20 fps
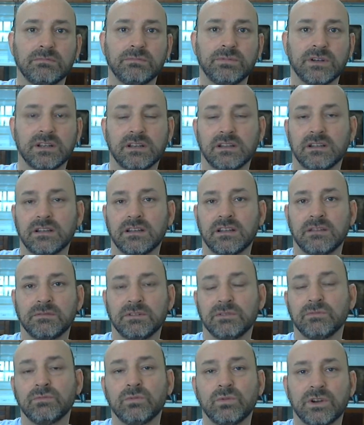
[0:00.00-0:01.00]
But, I
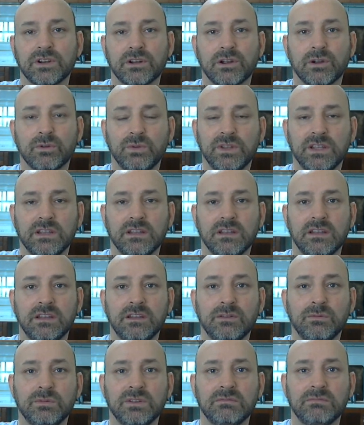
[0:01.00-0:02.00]
mean, what are we,
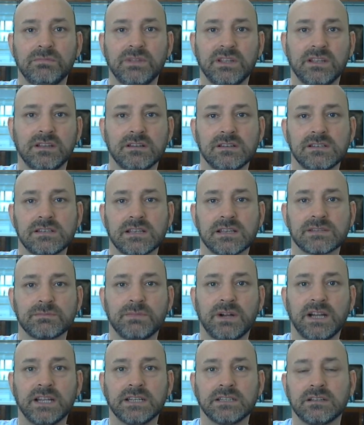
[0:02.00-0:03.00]
human beings, as
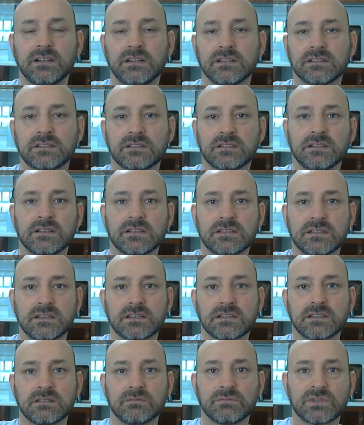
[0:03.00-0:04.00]
mind consciousness
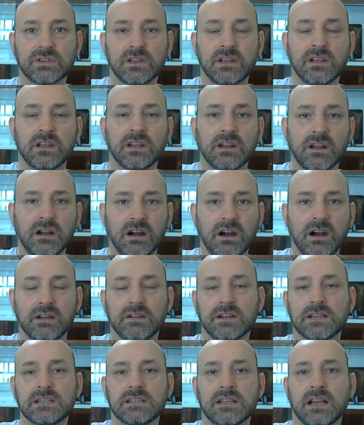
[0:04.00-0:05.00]
systems, are
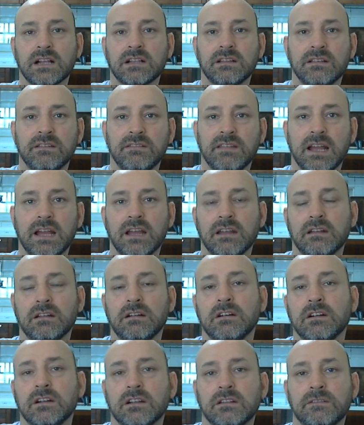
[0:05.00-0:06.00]
exactly that,
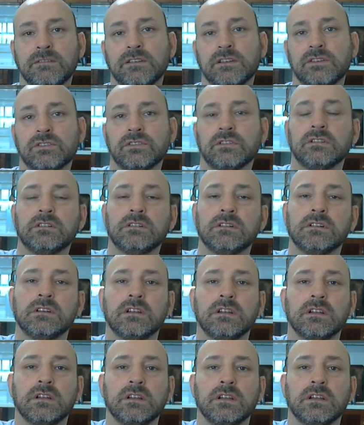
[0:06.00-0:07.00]
artificial
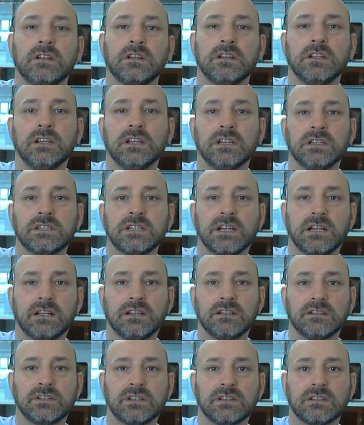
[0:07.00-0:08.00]

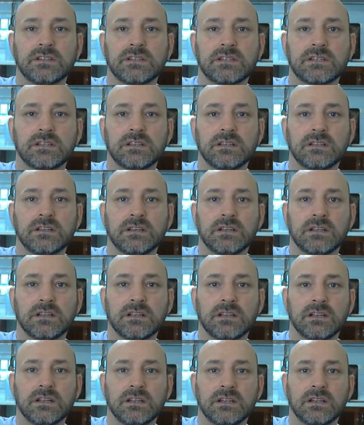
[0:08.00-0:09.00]
intelligence.
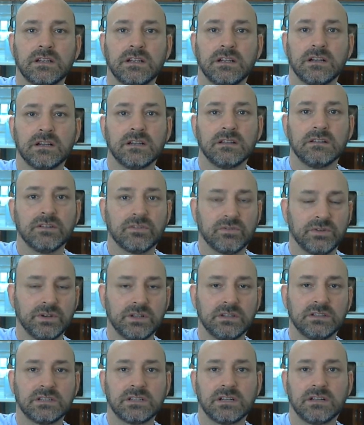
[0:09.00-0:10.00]
The
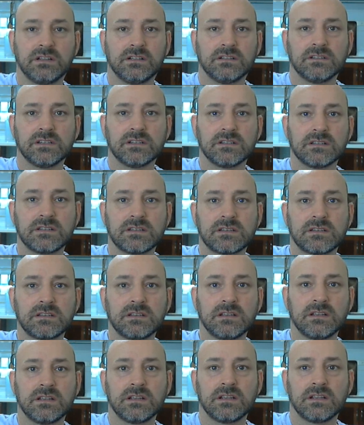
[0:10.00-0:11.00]
real intelligence
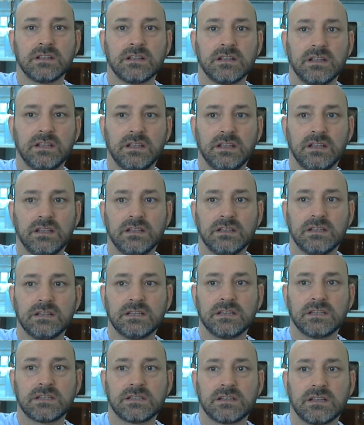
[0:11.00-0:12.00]

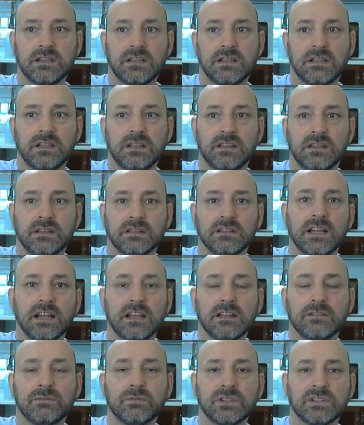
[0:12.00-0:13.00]
is the
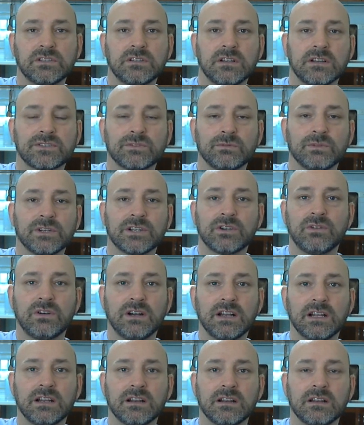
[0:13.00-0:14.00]
life which doesn't
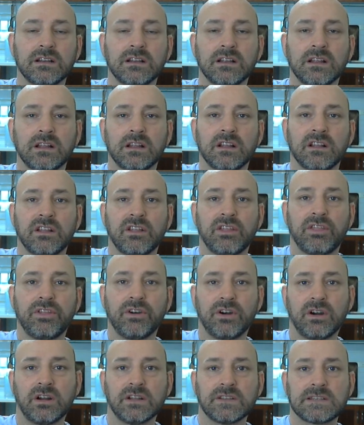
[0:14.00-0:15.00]
require
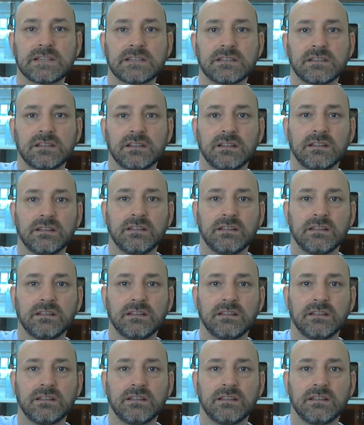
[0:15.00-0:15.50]
thoughts,